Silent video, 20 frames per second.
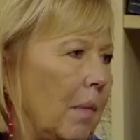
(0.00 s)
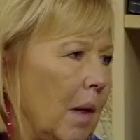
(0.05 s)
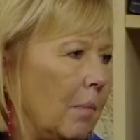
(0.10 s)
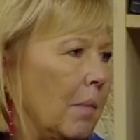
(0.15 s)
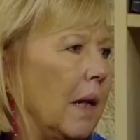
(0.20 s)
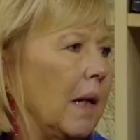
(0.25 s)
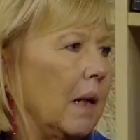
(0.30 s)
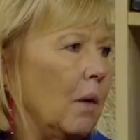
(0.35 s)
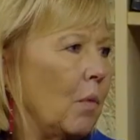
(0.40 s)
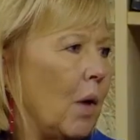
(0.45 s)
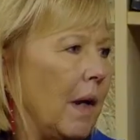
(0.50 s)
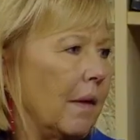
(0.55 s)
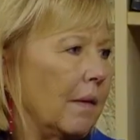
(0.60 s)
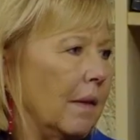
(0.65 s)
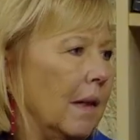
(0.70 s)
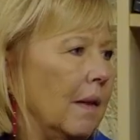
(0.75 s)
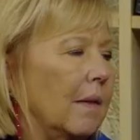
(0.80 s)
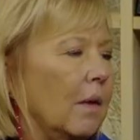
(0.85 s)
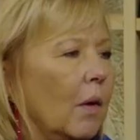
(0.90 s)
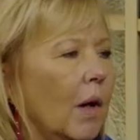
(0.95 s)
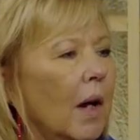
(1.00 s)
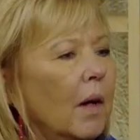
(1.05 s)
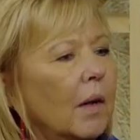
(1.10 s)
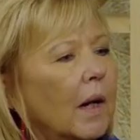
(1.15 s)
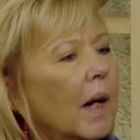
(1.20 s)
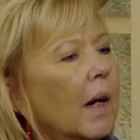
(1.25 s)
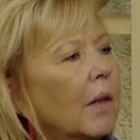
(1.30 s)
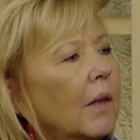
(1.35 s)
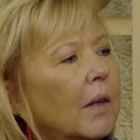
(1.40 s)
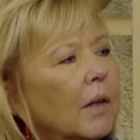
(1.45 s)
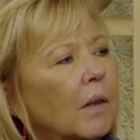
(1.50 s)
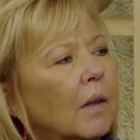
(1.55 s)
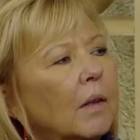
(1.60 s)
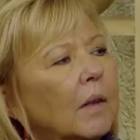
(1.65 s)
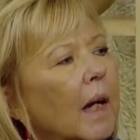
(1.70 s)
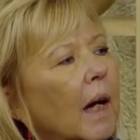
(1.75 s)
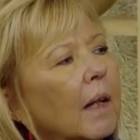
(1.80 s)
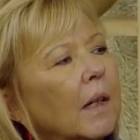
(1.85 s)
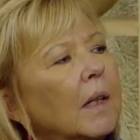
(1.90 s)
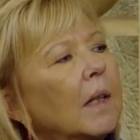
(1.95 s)
my money wisely. So how do
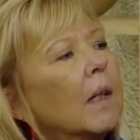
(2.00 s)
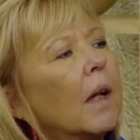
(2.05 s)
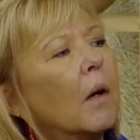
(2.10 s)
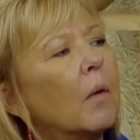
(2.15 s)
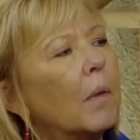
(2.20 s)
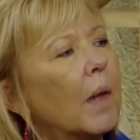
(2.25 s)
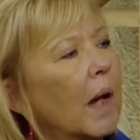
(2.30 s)
you know